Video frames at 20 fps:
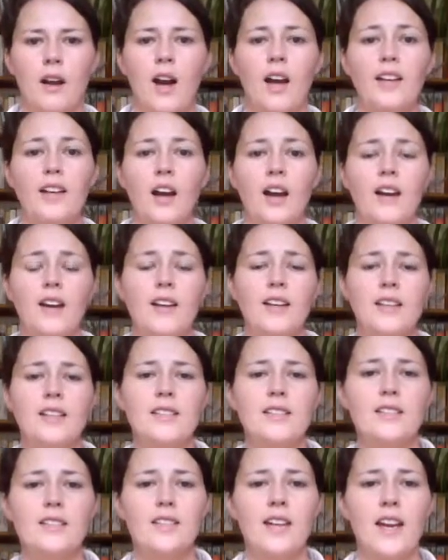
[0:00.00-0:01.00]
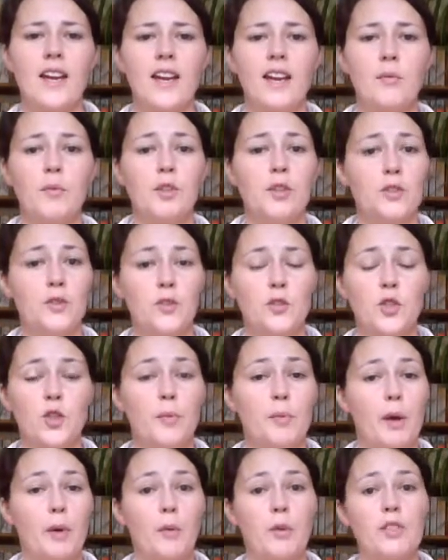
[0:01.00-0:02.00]
Hi guys, today I'm going to talk to you
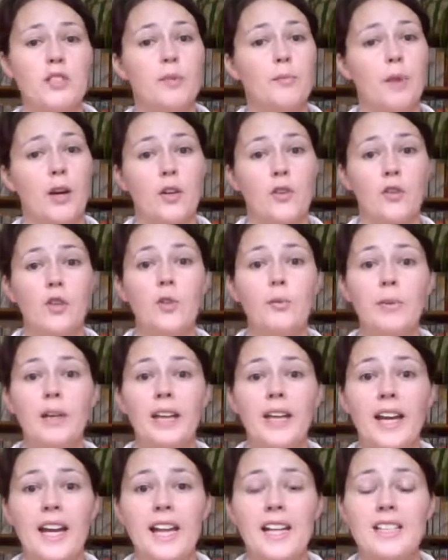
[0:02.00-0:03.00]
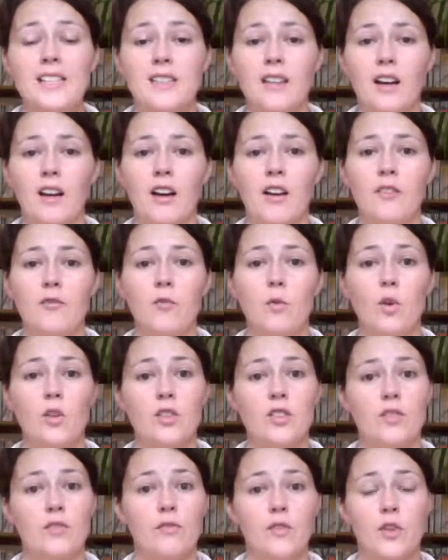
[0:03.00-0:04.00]
about what's in my grooming kit. I've
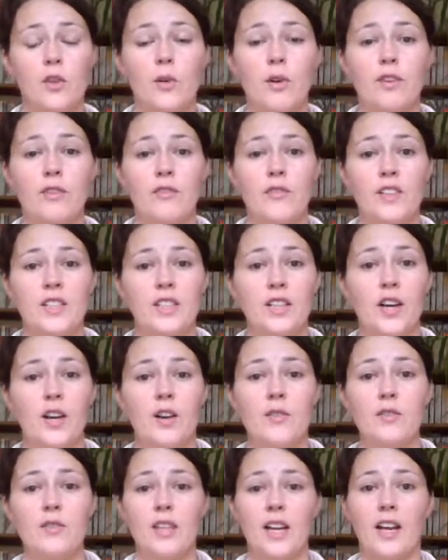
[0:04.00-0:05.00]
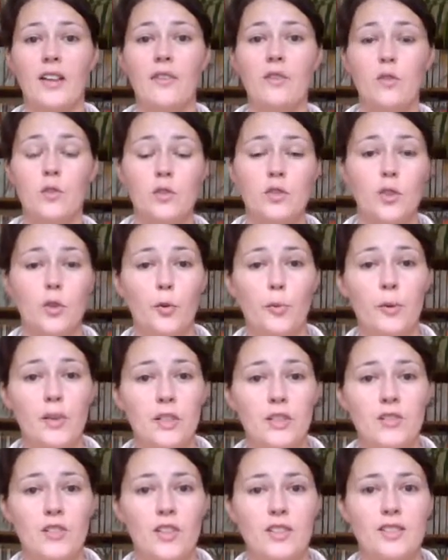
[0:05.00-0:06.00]
watched a few other videos and thought it would be
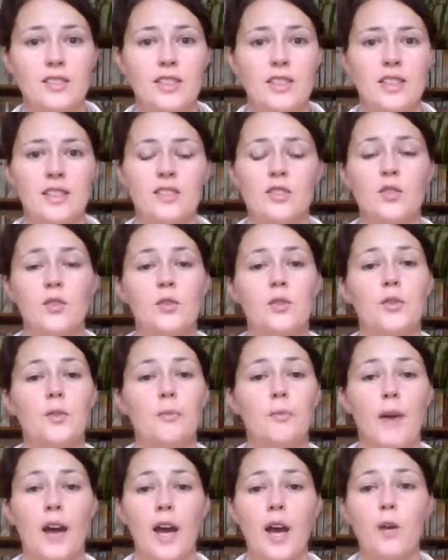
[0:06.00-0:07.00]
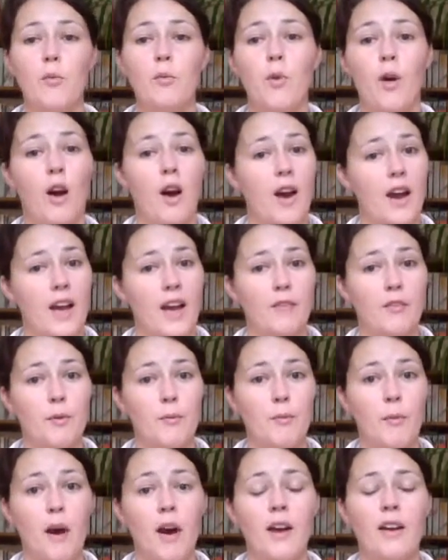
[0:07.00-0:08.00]
interesting to compare what I have
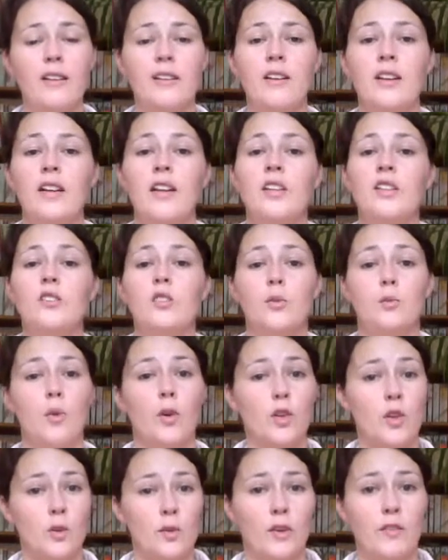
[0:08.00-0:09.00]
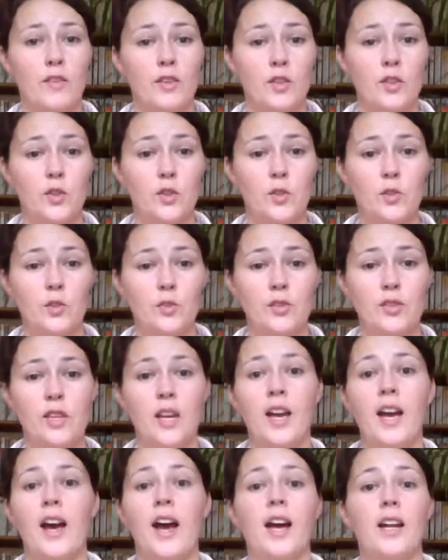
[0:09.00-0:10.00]
in mine to what you have in yours
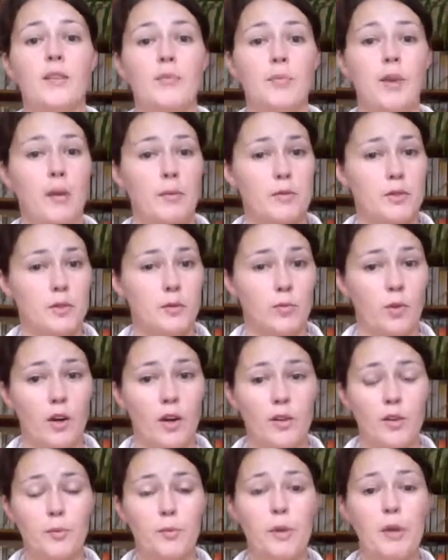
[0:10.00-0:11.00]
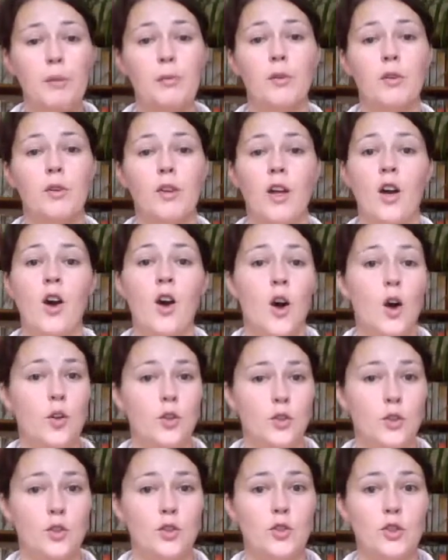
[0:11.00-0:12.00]
and perhaps to what other people
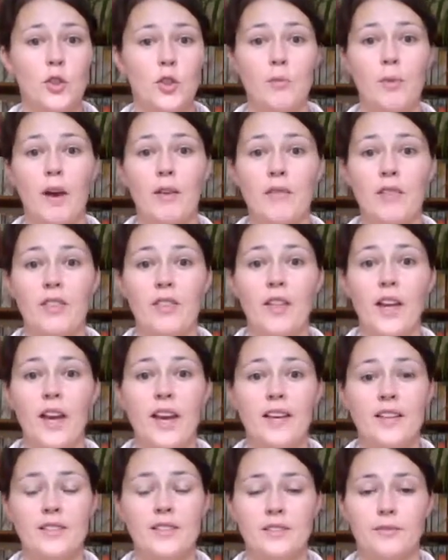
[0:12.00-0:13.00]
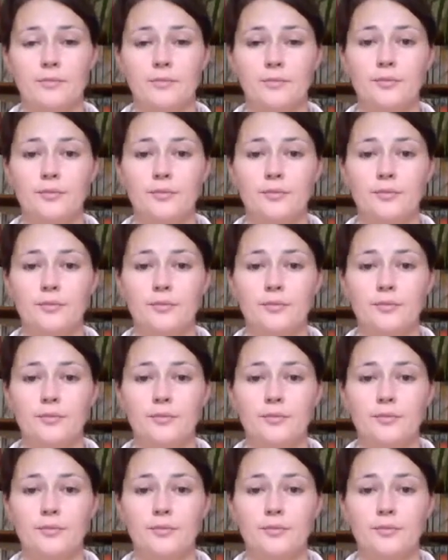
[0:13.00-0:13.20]
on YouTube have in theirs.